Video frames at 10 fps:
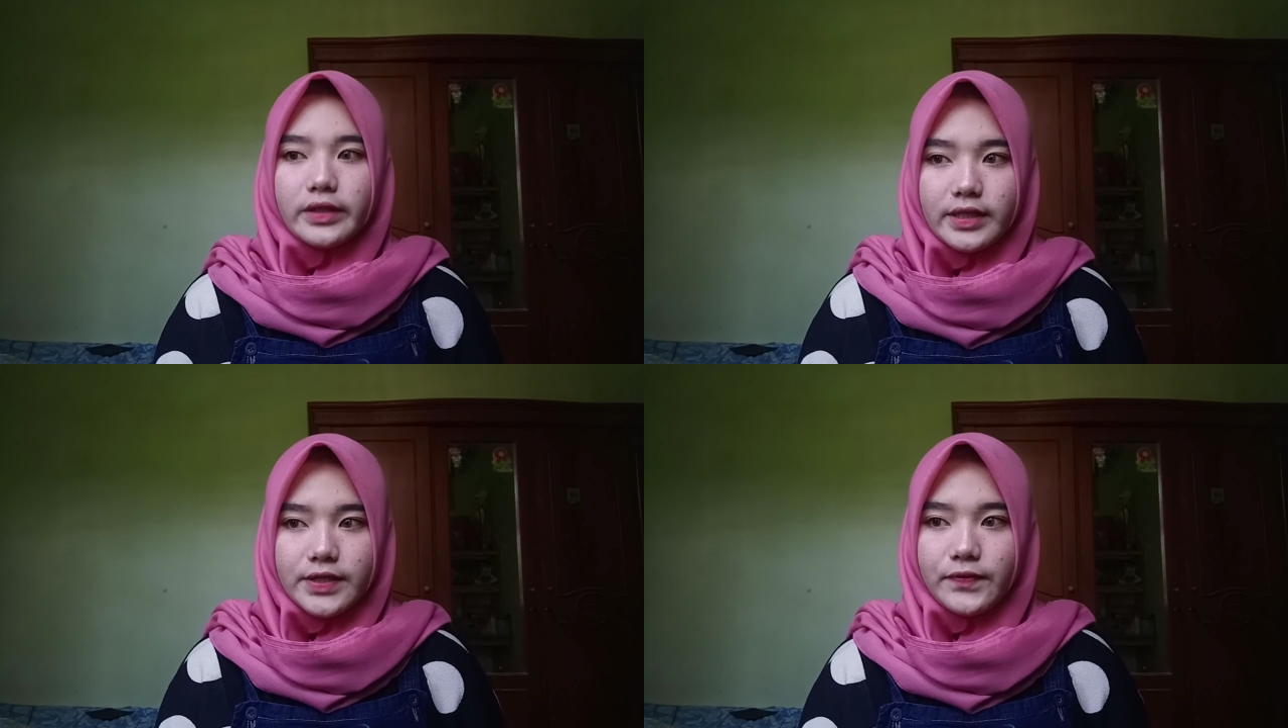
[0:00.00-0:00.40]

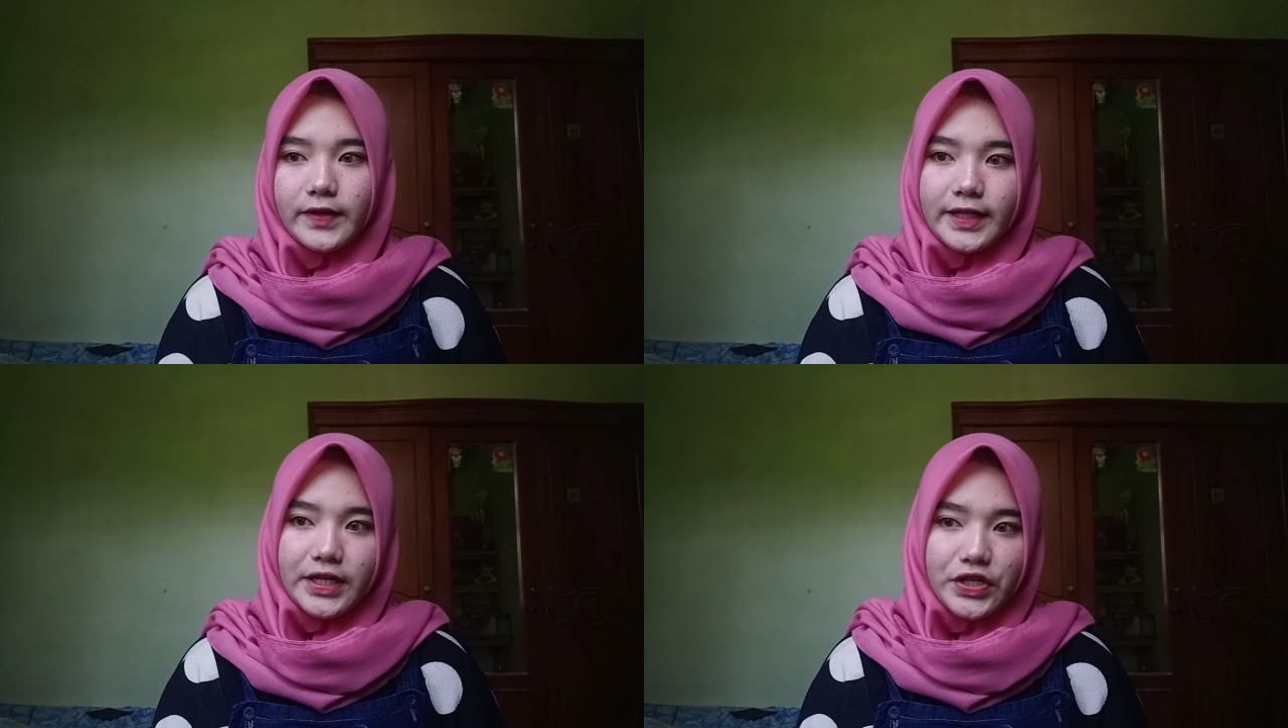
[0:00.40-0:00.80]

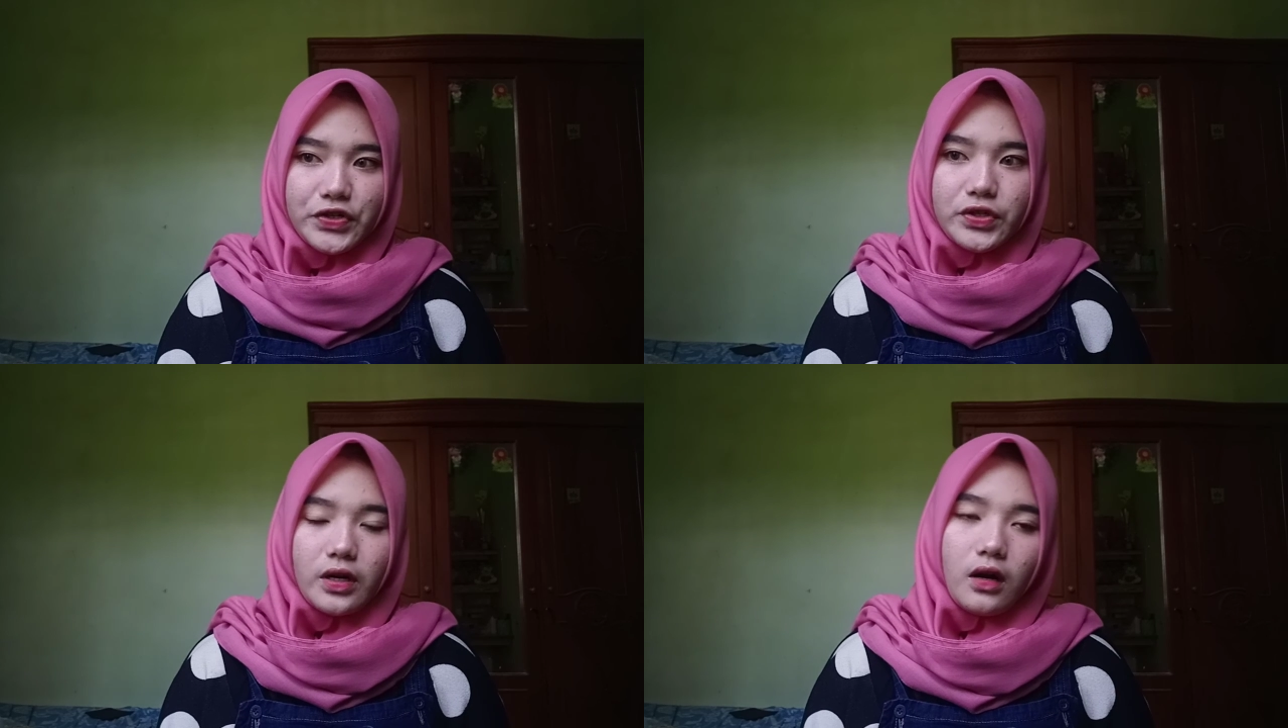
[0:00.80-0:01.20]
respect
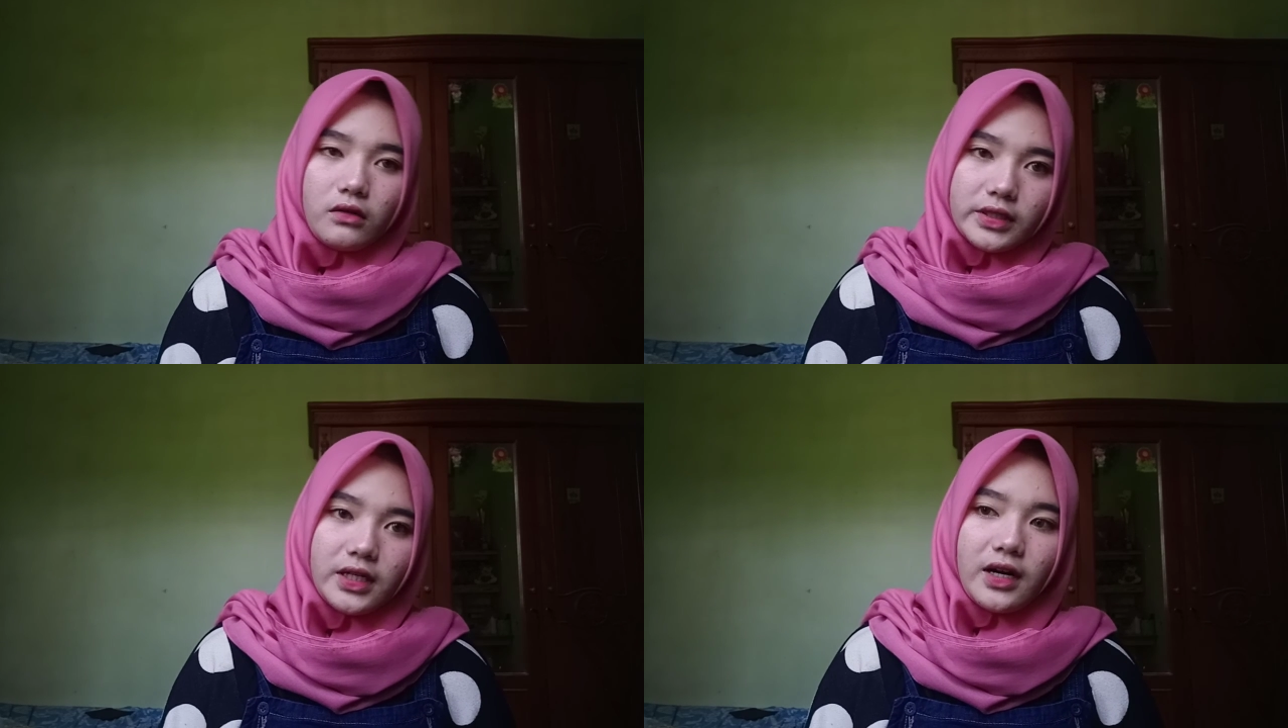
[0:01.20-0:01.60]
each
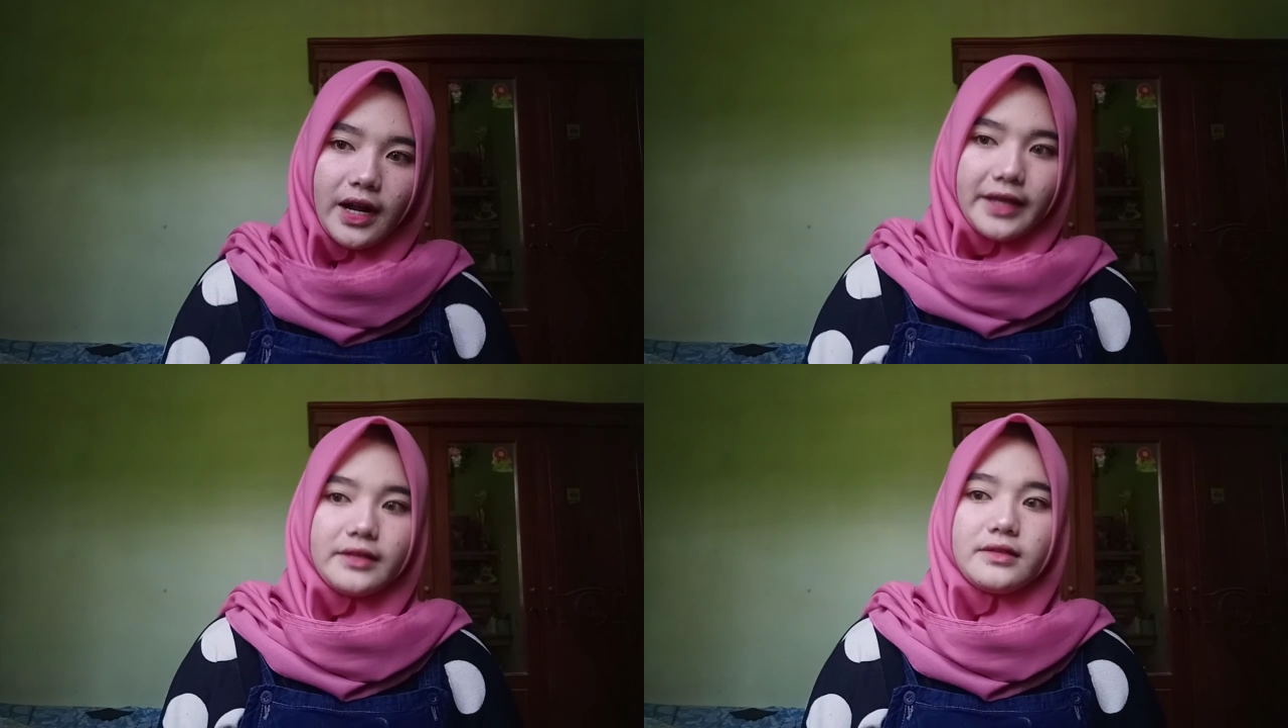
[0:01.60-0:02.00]
other's
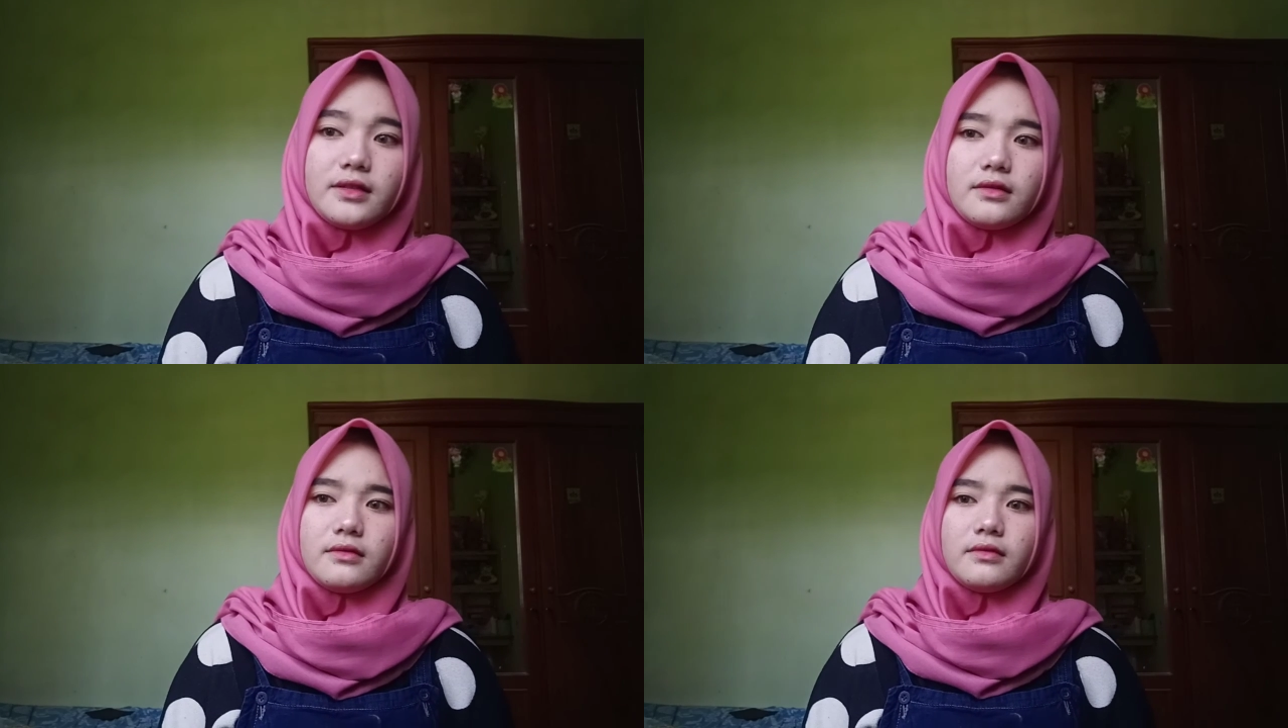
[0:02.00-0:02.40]
rights.